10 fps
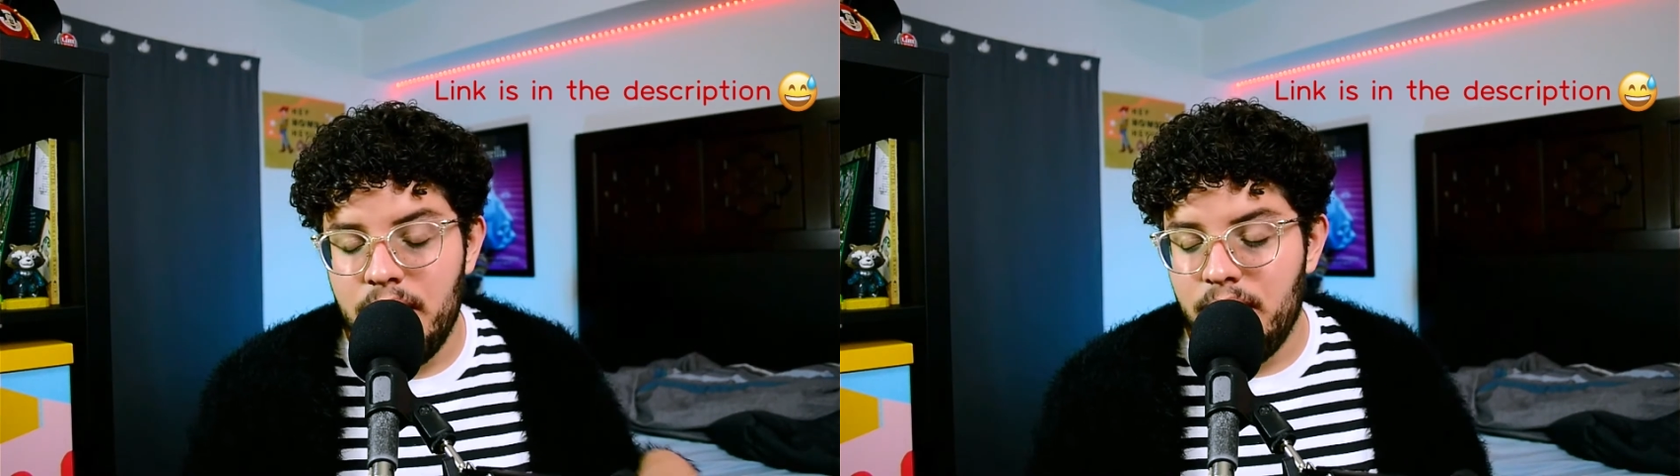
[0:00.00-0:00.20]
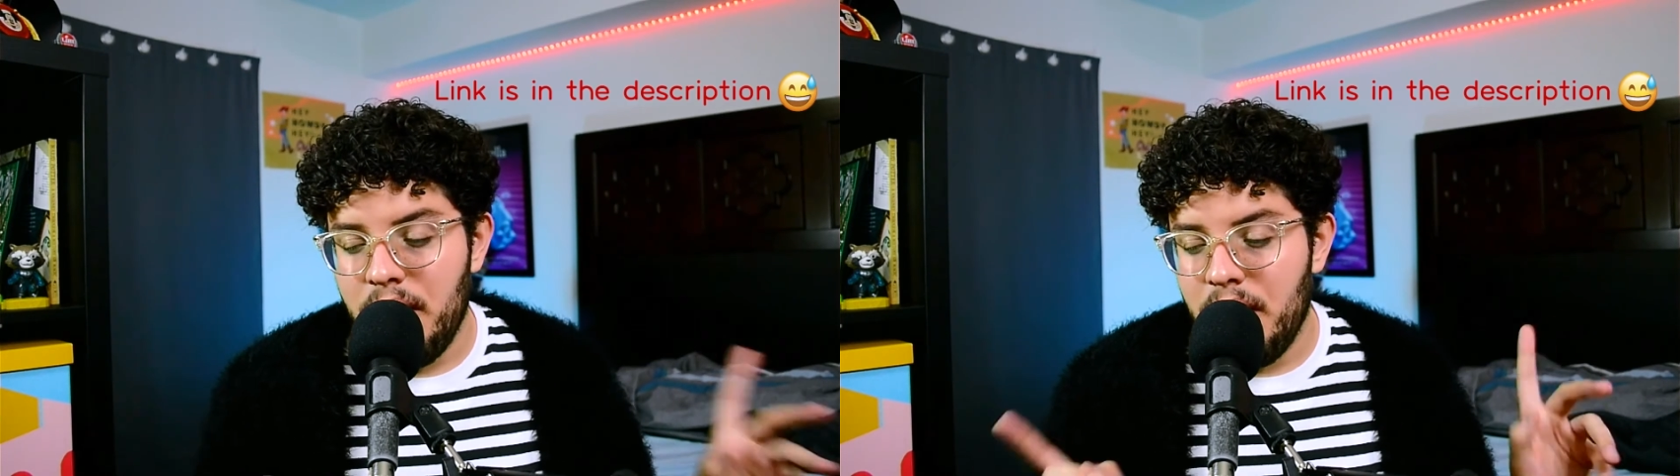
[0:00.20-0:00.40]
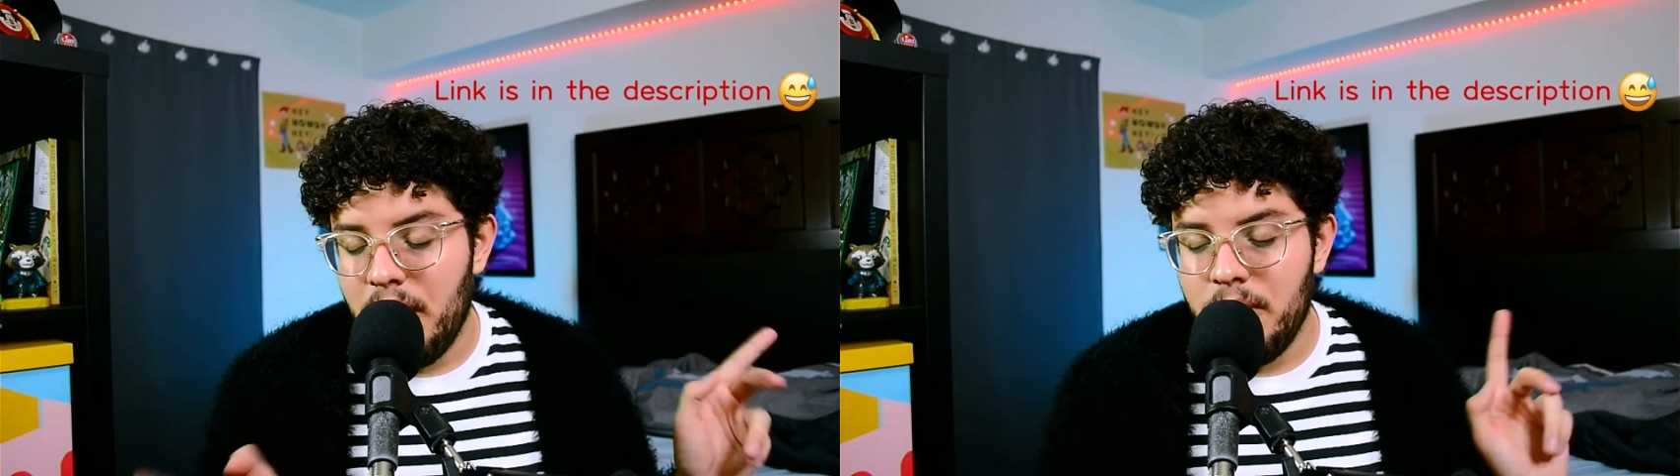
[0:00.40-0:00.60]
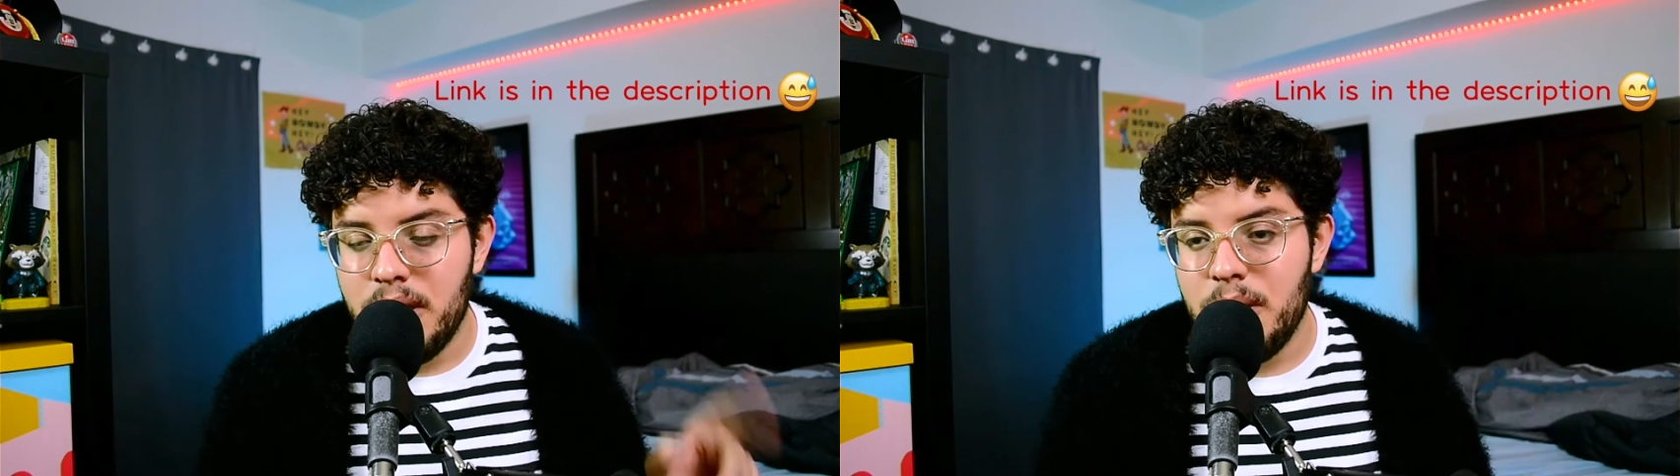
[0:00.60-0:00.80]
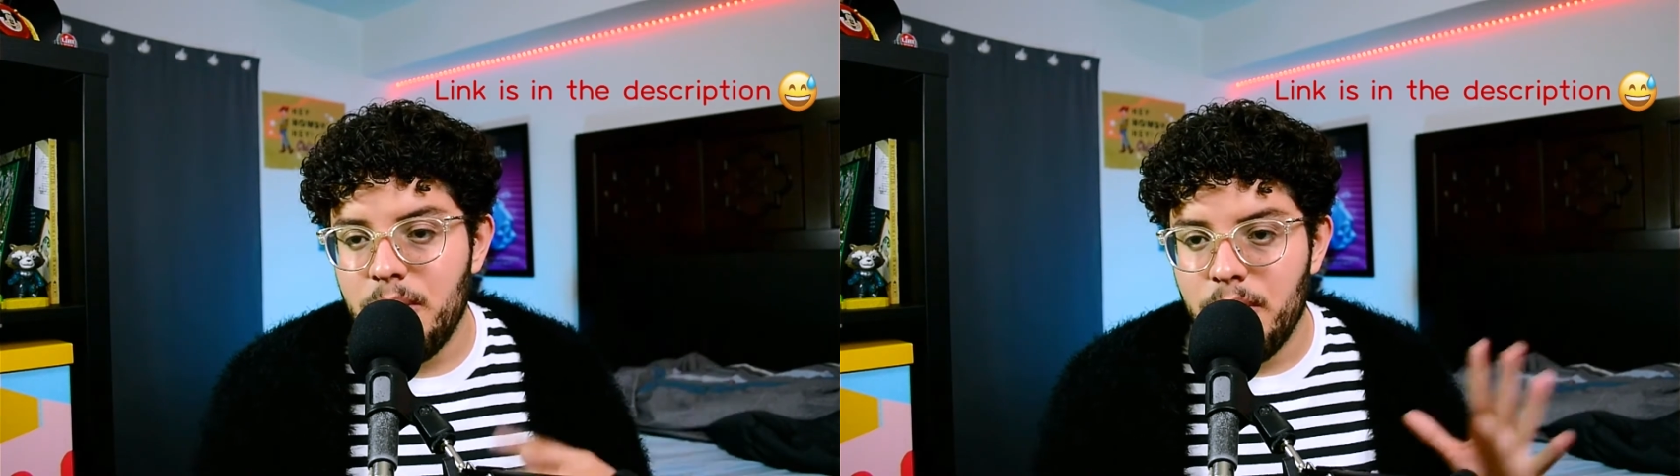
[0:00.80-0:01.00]

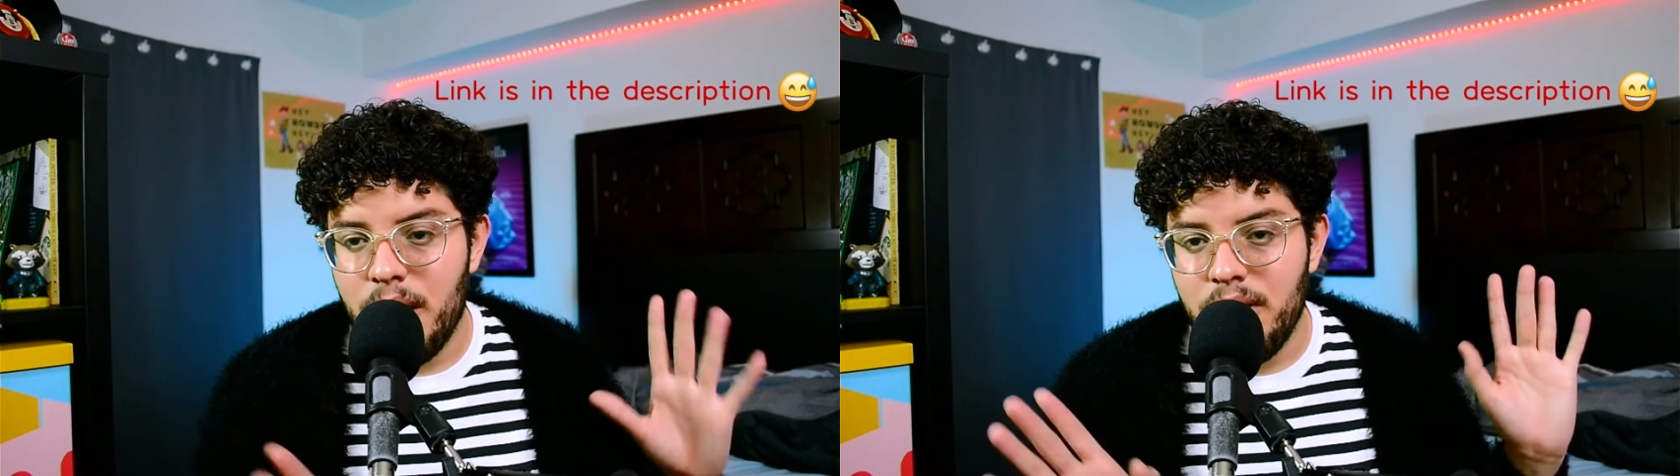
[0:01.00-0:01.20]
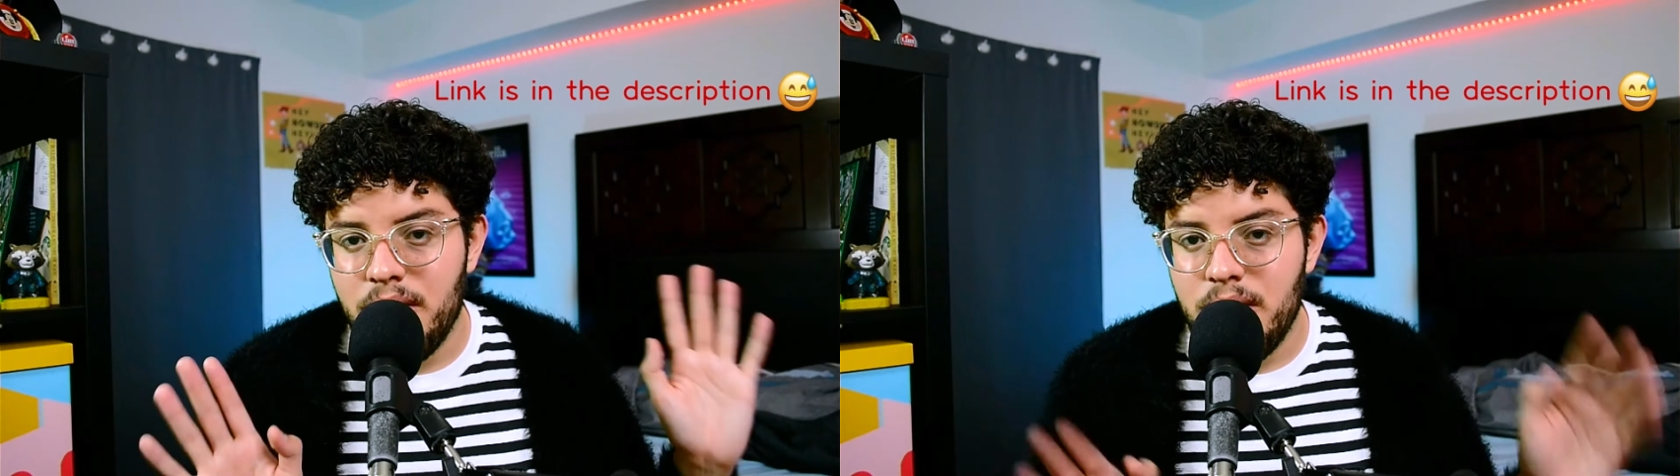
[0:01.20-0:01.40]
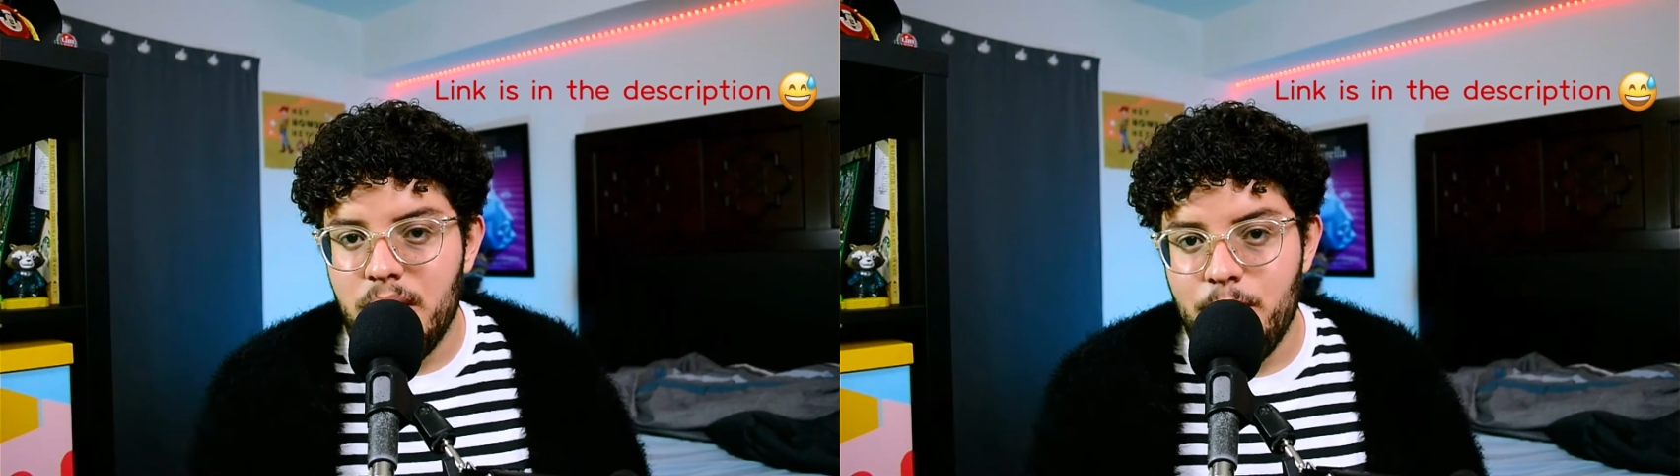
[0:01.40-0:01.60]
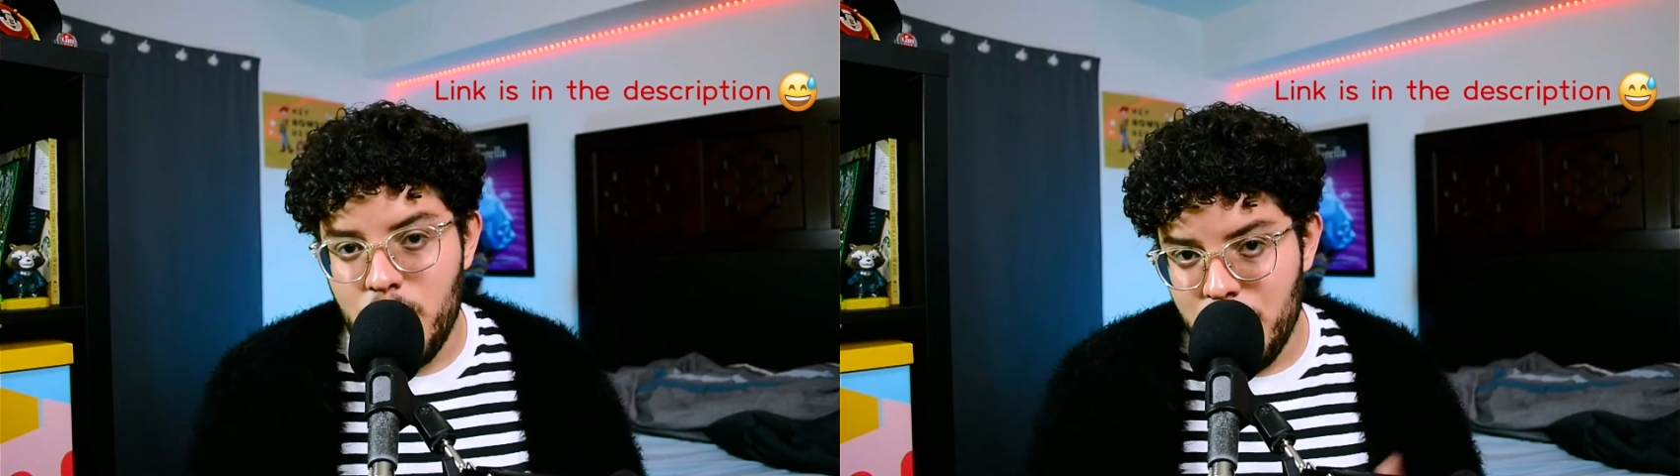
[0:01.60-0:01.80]
it's around here somewhere.